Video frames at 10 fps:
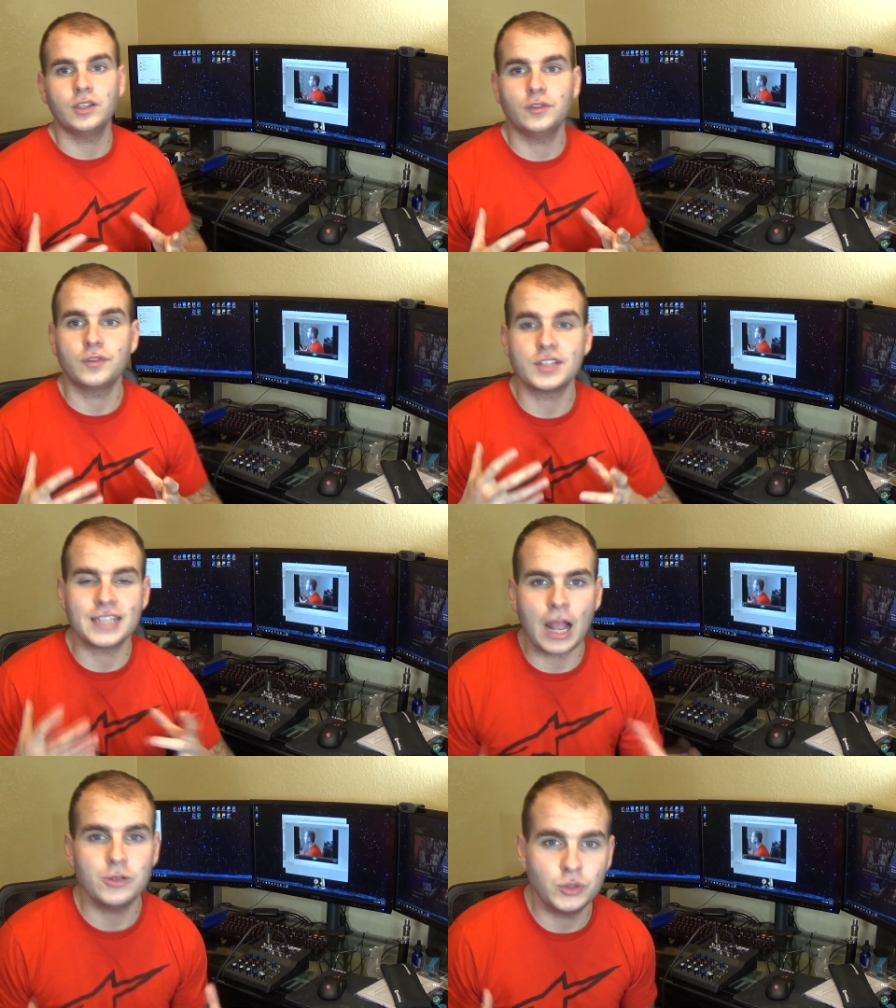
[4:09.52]
of
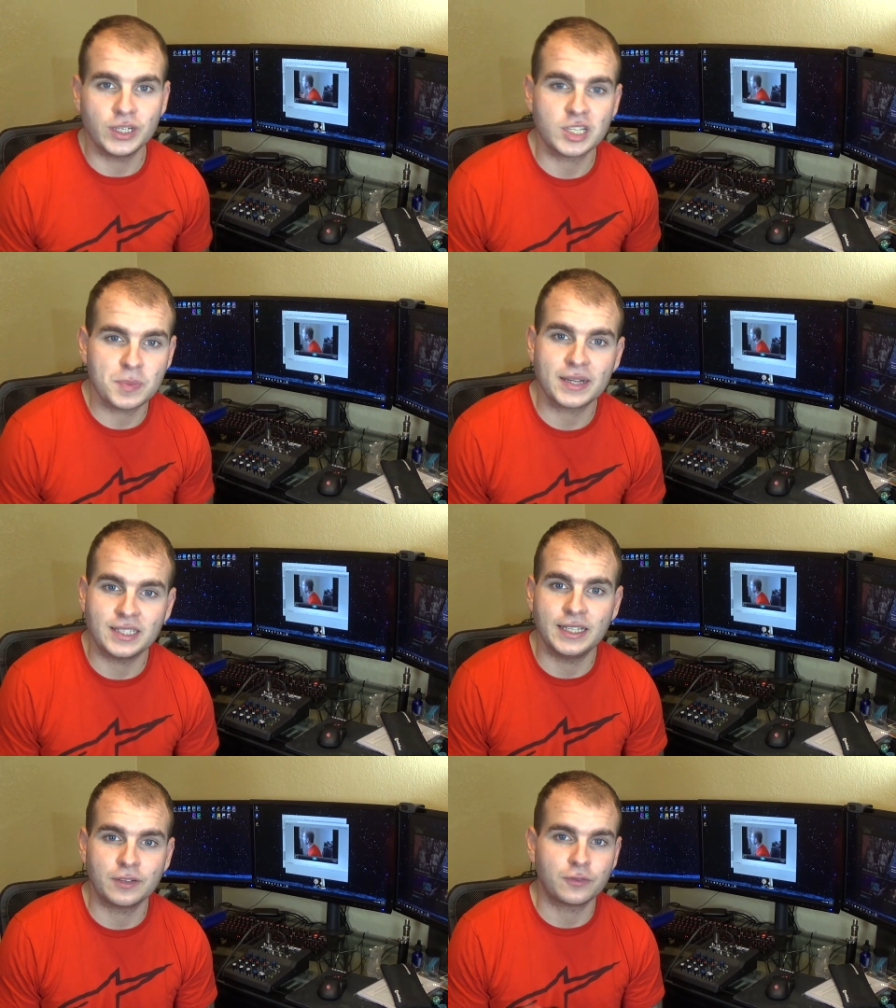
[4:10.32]
sound you can
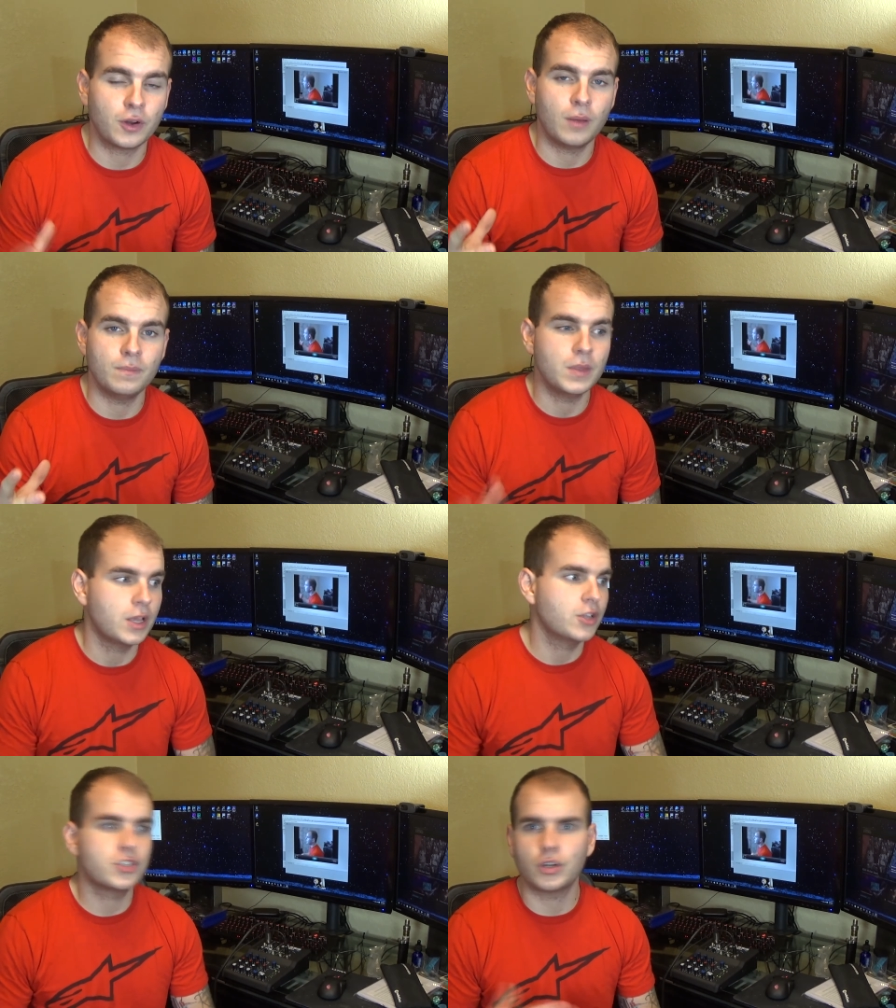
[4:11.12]
expect to get from
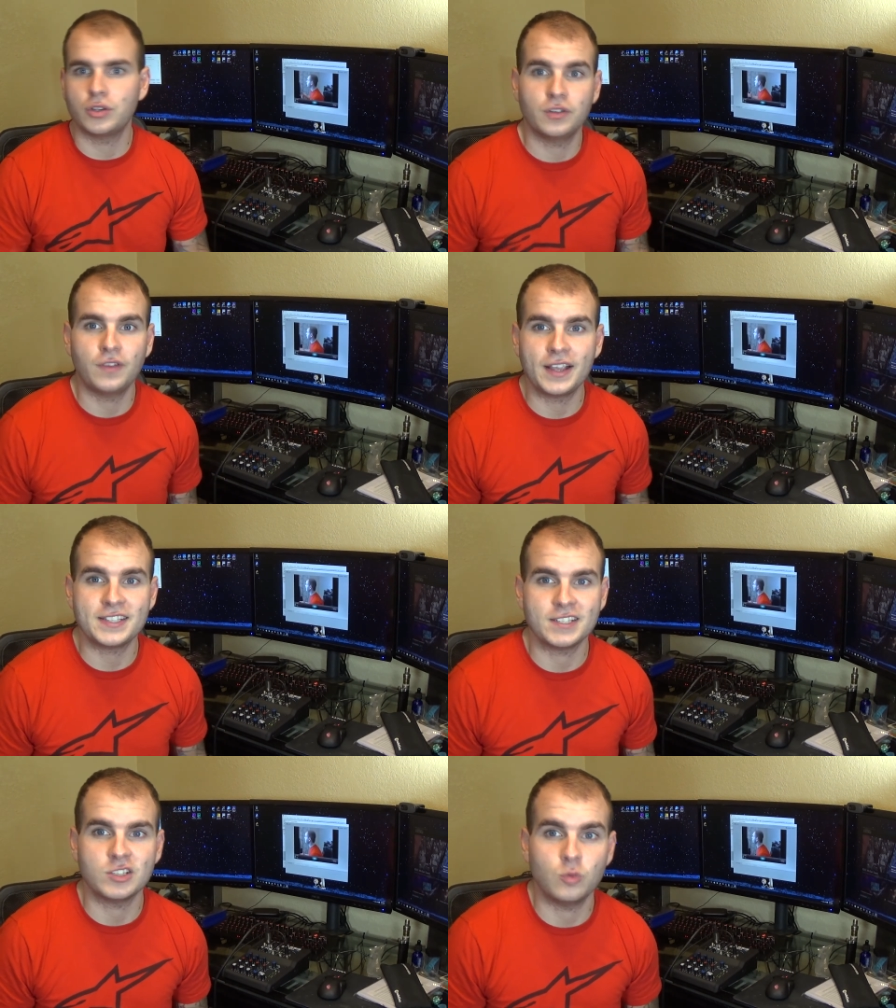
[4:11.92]
certain
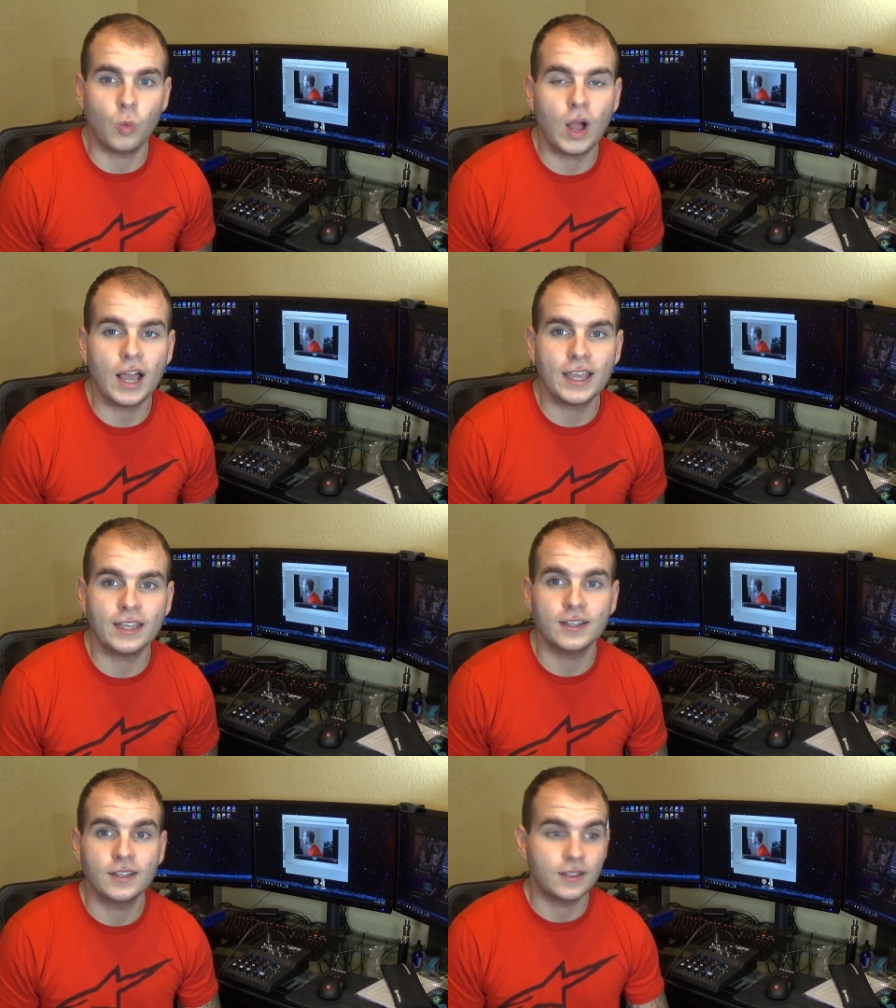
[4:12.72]
devices and
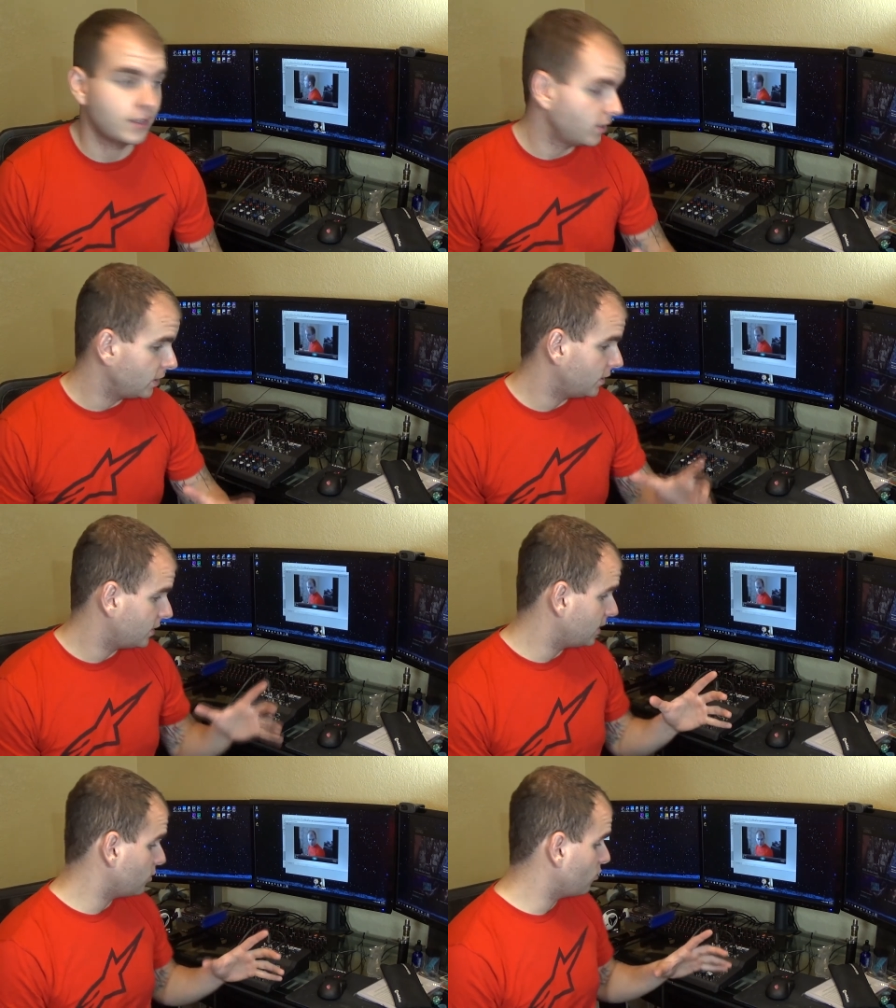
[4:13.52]
why
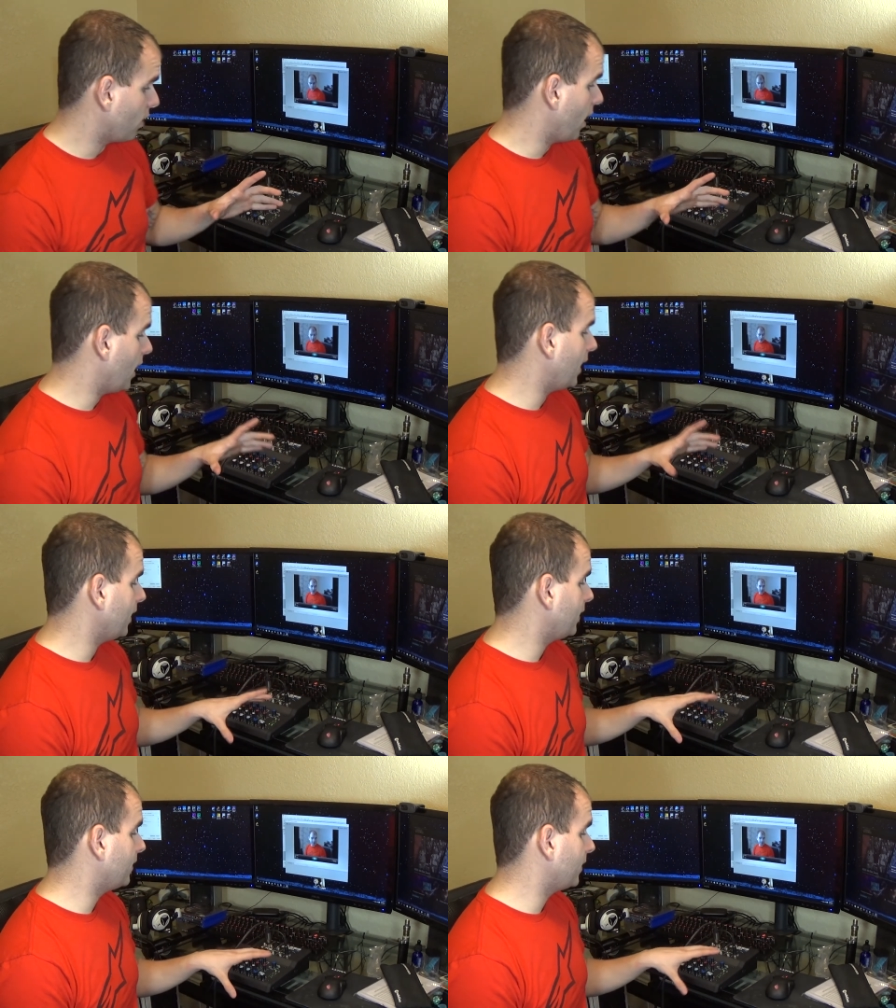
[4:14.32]

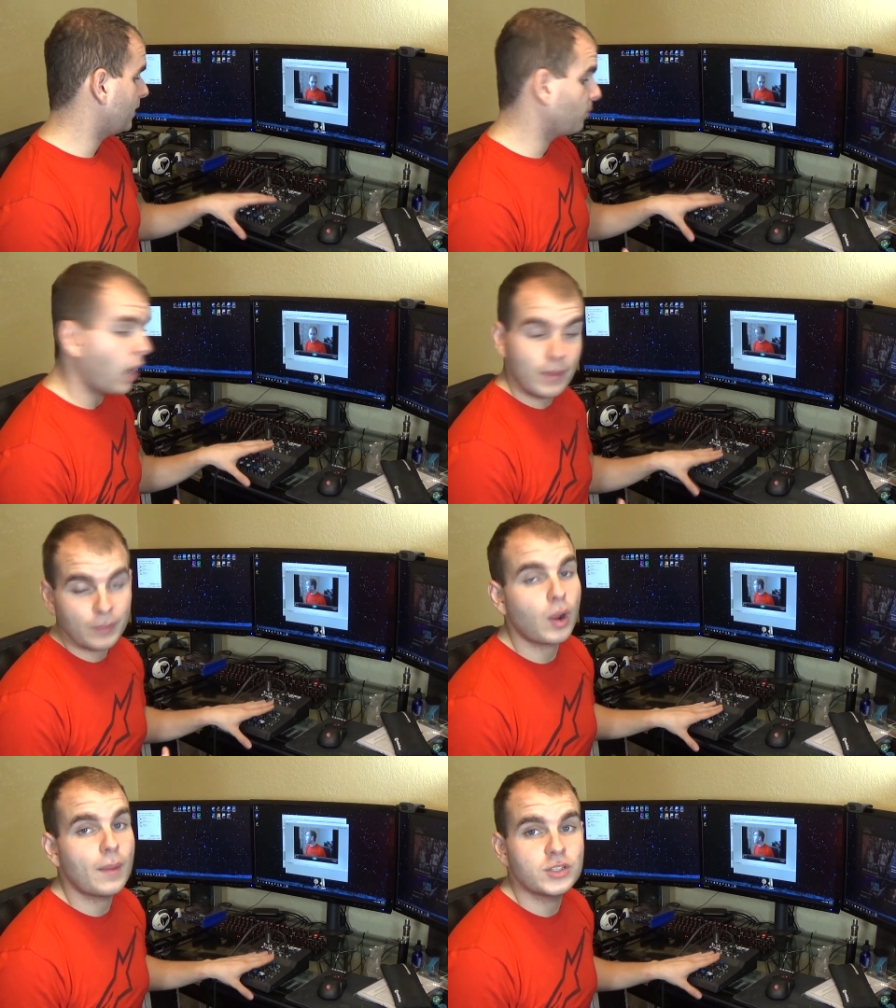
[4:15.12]
I can probably
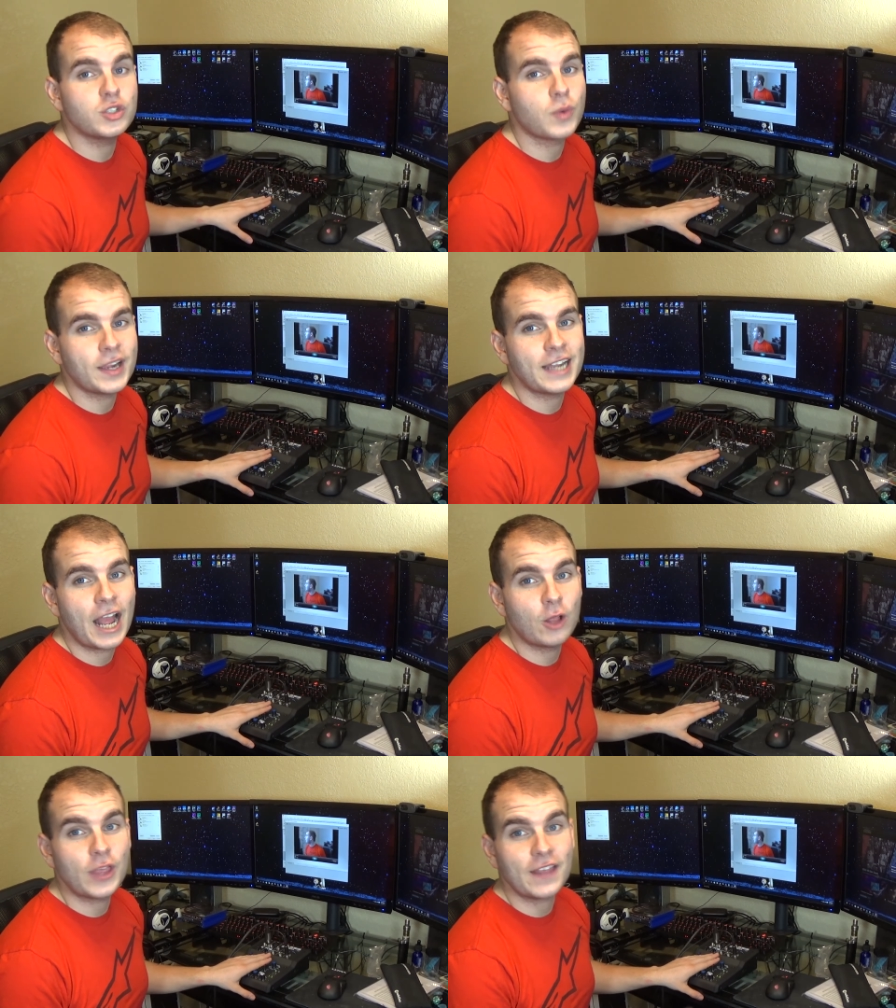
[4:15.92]
promise you right
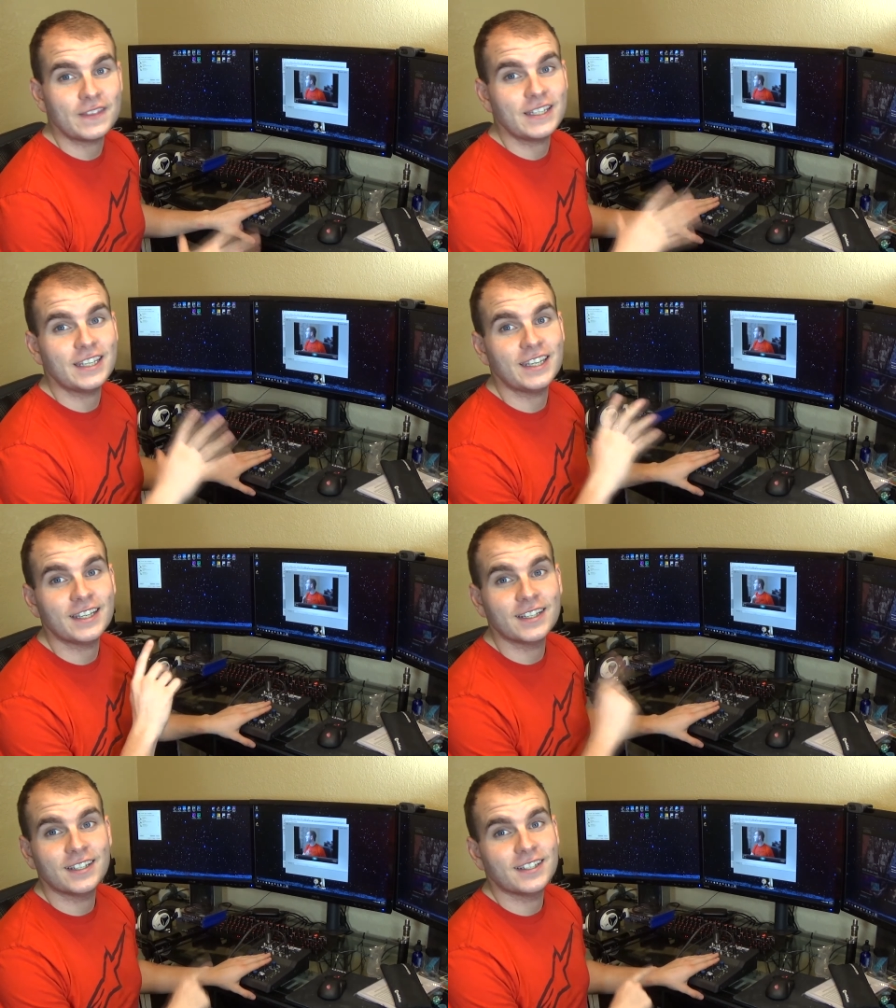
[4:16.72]
now that the